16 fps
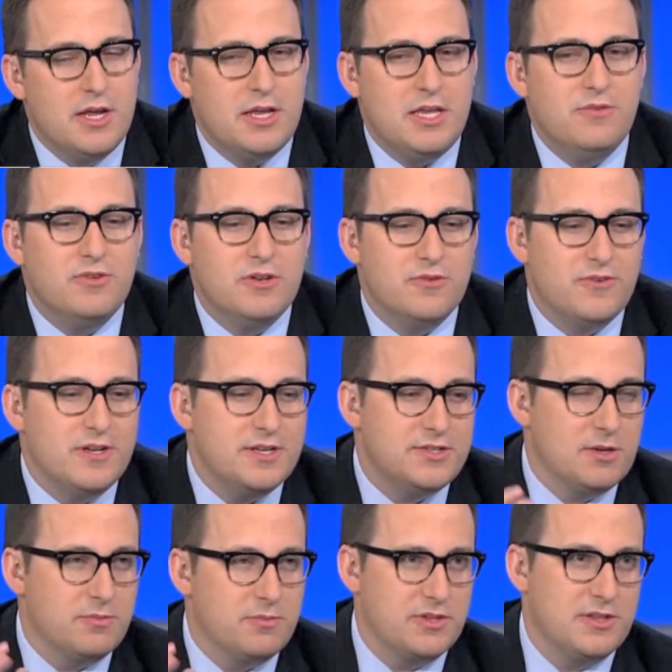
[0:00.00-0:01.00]
even if it
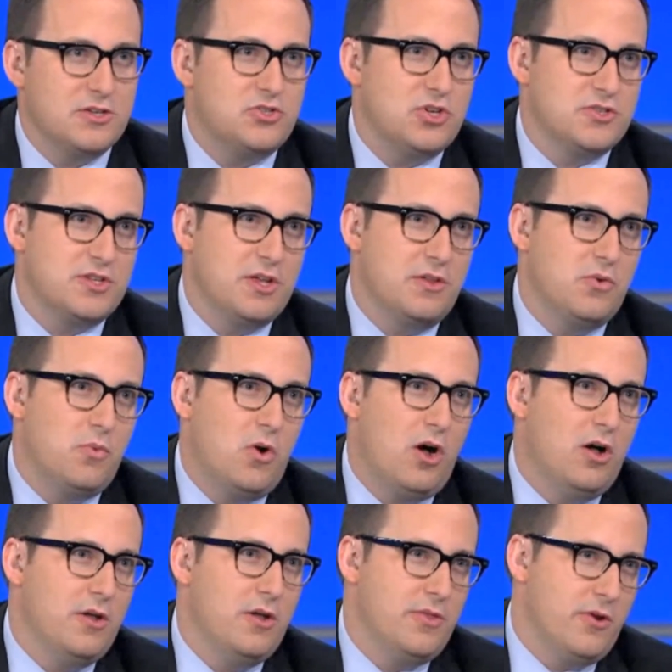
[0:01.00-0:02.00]
is something that's just on the
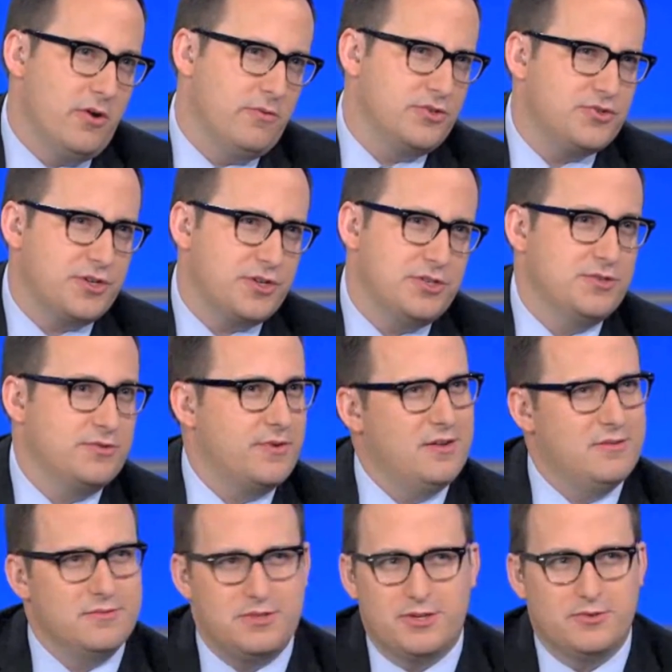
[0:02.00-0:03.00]
wall and there are restrictions
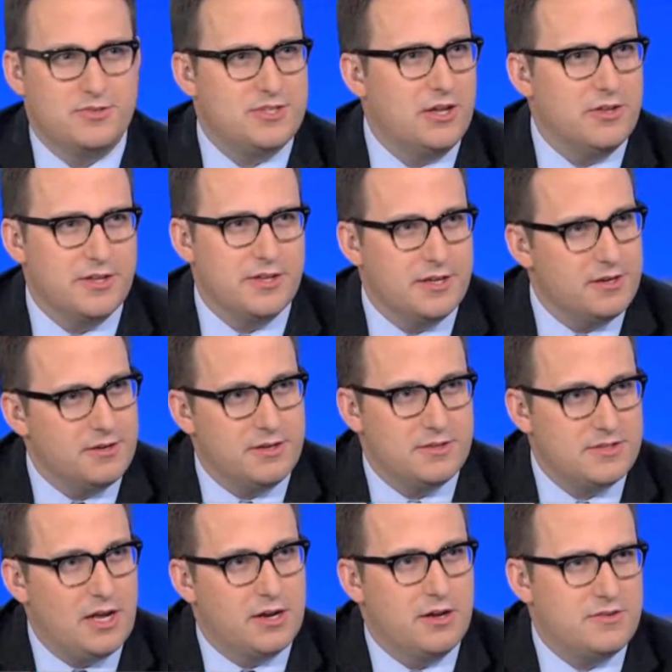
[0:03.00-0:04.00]
around, you know, selling it, and
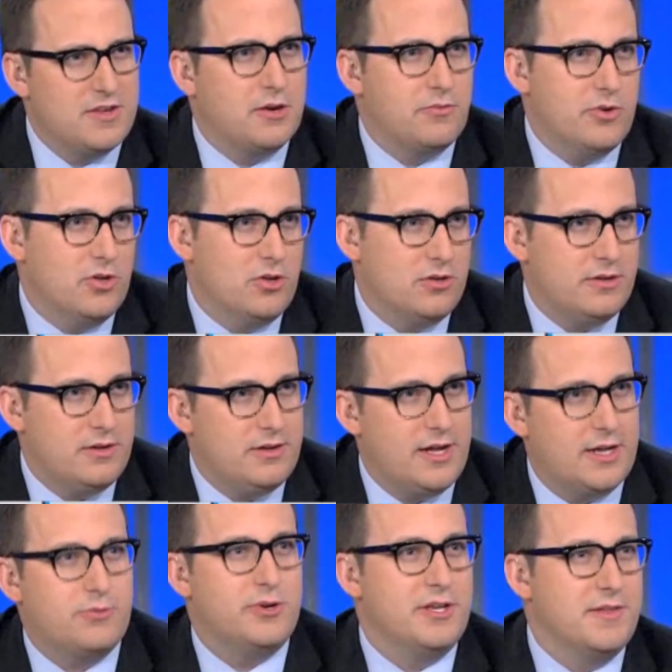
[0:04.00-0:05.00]
it's not a real
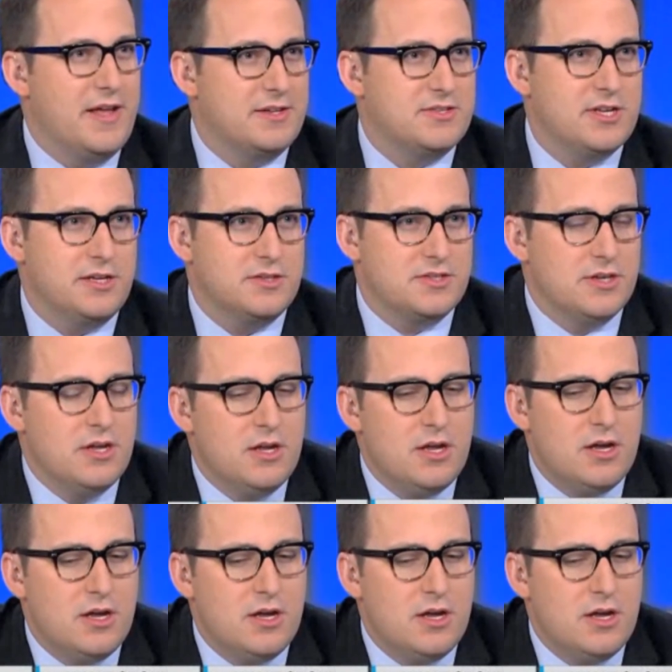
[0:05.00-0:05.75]
equity in that sense,